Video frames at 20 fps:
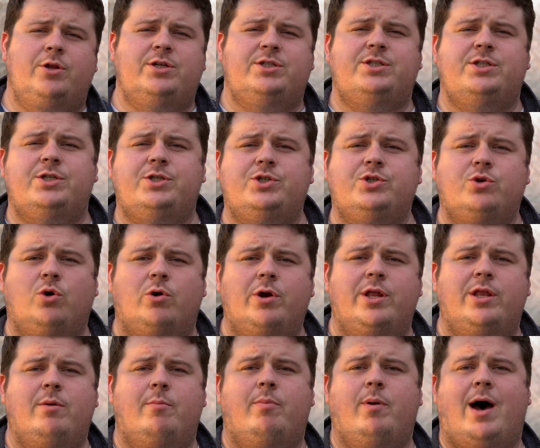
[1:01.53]
there's this story
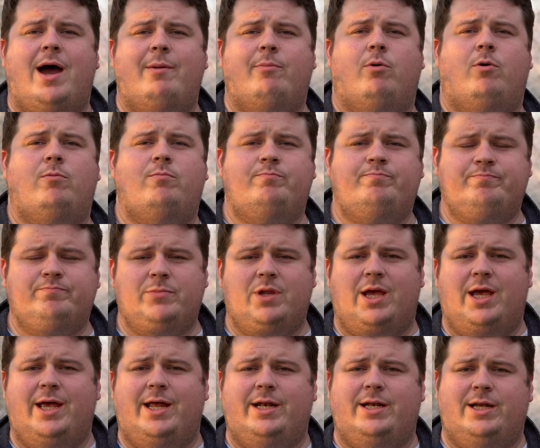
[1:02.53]
in the Bible,
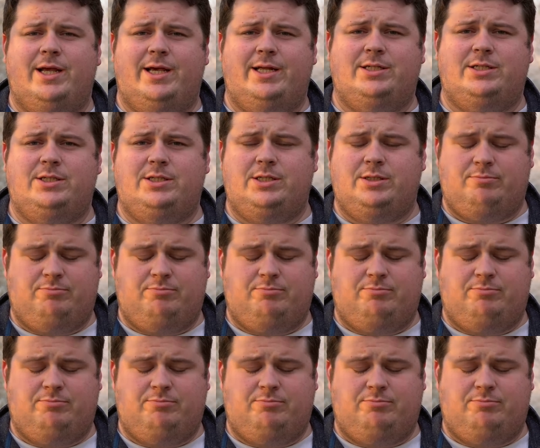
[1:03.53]
and it's